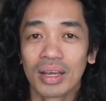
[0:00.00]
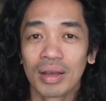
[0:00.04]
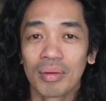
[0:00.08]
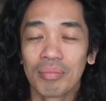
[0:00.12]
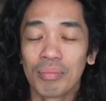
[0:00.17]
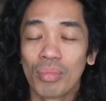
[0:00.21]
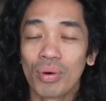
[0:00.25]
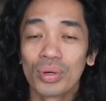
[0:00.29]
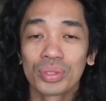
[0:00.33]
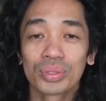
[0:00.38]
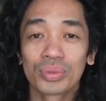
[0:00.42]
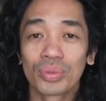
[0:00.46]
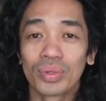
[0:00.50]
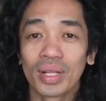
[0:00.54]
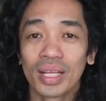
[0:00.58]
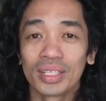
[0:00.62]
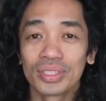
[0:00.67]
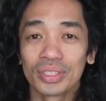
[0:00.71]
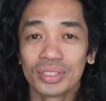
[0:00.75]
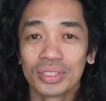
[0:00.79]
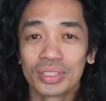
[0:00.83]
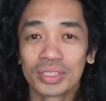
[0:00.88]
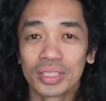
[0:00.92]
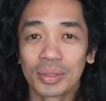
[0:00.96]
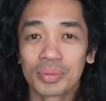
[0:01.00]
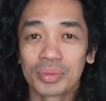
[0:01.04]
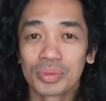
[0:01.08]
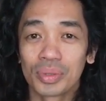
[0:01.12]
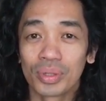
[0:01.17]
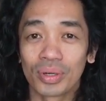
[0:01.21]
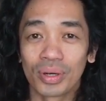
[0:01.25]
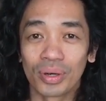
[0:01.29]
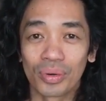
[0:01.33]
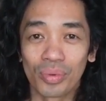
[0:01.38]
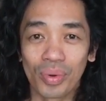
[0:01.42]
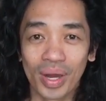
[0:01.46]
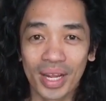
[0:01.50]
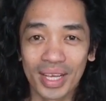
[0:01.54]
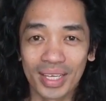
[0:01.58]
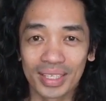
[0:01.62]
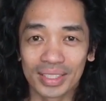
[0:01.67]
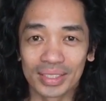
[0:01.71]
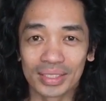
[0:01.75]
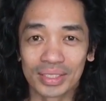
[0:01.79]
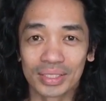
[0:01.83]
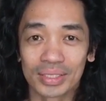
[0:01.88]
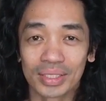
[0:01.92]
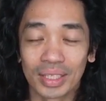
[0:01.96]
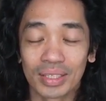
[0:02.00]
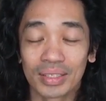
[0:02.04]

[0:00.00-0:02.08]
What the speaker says: most relationships were arranged,